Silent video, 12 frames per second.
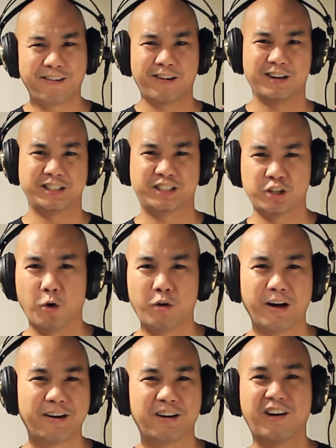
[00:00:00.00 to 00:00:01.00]
or a
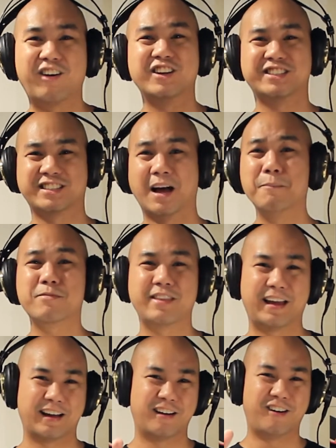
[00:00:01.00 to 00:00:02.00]
showrunner or
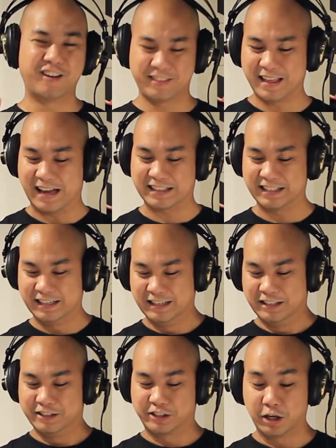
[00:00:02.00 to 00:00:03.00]
something on that
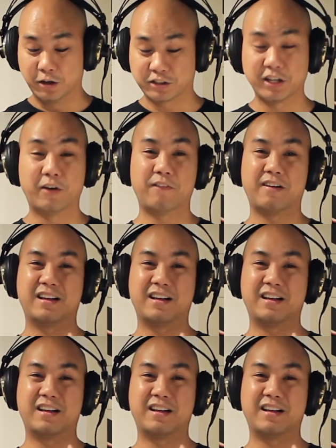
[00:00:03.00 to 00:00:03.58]
show. So